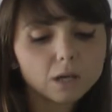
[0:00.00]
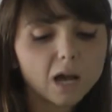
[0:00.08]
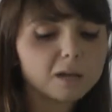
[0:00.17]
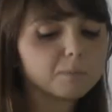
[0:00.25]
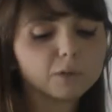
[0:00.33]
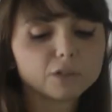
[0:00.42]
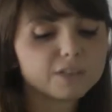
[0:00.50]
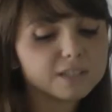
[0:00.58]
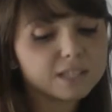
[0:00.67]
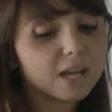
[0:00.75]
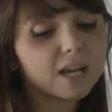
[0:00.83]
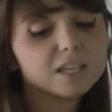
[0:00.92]

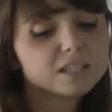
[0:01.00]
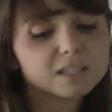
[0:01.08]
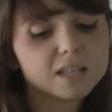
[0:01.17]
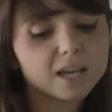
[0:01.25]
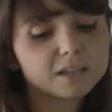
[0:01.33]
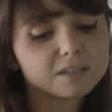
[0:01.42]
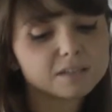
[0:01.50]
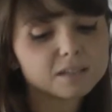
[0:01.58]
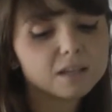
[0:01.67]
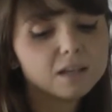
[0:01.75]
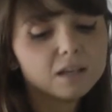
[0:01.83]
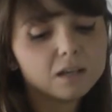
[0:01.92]
hypothesize that
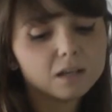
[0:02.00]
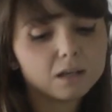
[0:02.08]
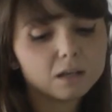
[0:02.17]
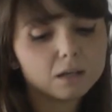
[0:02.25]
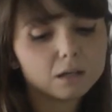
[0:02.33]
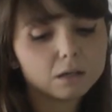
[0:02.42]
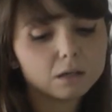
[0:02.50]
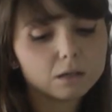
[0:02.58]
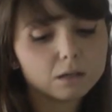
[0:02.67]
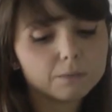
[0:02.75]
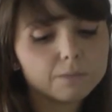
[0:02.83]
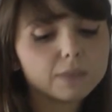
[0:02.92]

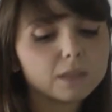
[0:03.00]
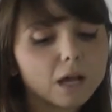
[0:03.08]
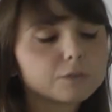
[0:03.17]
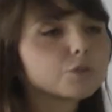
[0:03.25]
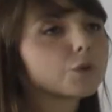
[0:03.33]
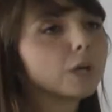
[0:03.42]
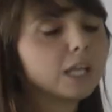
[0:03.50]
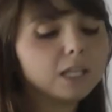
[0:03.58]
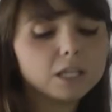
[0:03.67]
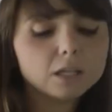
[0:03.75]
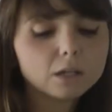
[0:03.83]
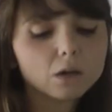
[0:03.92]
a
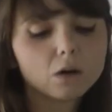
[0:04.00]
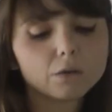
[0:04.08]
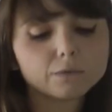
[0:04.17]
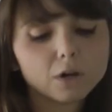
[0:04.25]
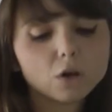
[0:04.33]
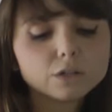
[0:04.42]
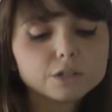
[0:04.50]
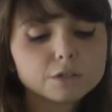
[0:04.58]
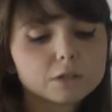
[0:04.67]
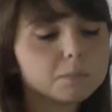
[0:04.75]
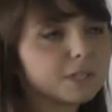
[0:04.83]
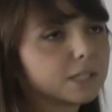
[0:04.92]
training of
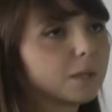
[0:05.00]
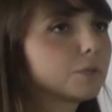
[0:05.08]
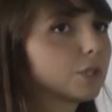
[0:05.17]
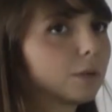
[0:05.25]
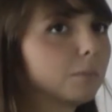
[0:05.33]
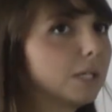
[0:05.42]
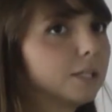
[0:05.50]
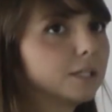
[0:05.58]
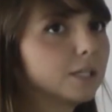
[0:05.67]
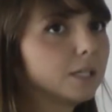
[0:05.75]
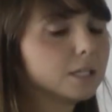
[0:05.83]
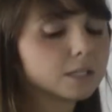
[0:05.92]
auditory perception
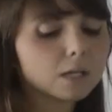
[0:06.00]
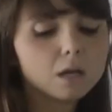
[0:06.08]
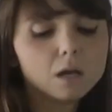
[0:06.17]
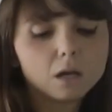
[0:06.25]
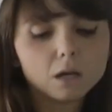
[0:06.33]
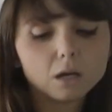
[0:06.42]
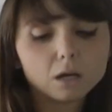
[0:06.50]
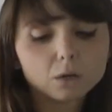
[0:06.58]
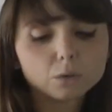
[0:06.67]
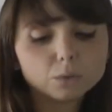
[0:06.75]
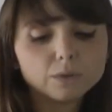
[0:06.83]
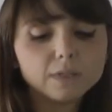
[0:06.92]
abilities
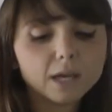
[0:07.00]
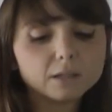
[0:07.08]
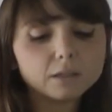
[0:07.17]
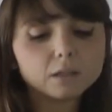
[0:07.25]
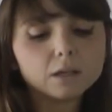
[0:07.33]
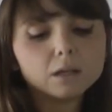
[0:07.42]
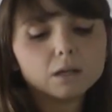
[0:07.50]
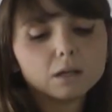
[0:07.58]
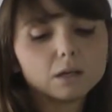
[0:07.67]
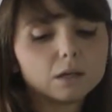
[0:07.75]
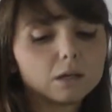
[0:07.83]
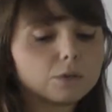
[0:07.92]
could then,
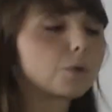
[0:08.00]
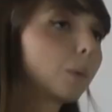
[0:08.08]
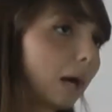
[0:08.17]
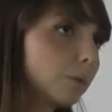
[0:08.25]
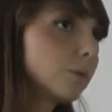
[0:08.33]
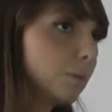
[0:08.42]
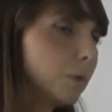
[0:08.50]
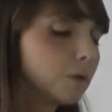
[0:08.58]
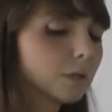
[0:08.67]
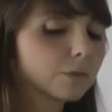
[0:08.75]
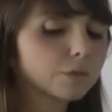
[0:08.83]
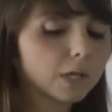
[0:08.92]
throughout the
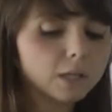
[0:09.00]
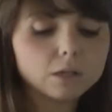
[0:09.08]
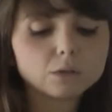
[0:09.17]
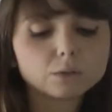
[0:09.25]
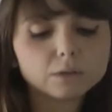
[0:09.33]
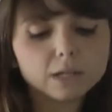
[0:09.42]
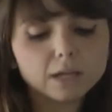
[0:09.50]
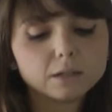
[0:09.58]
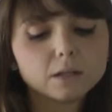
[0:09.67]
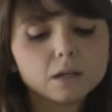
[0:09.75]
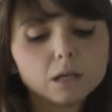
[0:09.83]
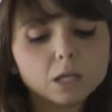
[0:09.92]
music training, could then
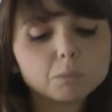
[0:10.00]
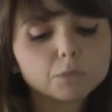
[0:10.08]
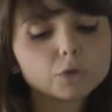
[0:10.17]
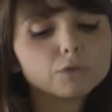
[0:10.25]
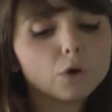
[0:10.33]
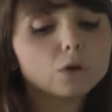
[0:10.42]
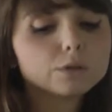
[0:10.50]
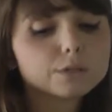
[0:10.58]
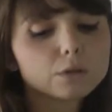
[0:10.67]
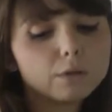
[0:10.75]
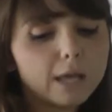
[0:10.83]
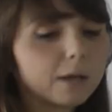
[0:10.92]
improve
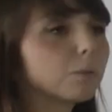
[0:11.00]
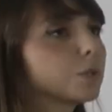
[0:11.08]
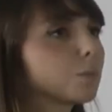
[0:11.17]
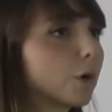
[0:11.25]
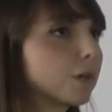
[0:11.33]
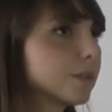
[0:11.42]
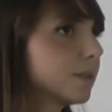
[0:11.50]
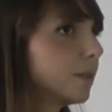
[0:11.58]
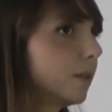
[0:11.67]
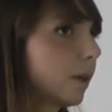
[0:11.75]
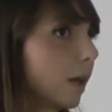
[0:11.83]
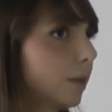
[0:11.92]
also language
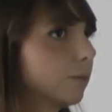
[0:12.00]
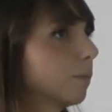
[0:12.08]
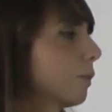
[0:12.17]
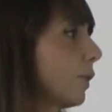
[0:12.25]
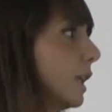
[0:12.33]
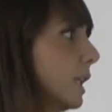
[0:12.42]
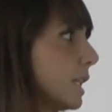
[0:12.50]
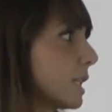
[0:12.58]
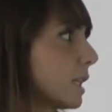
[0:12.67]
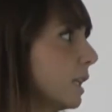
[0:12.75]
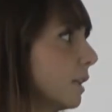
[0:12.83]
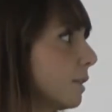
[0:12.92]
processing and reading
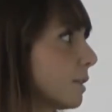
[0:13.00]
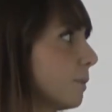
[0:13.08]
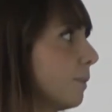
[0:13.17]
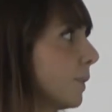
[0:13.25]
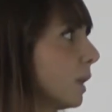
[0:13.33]
skills.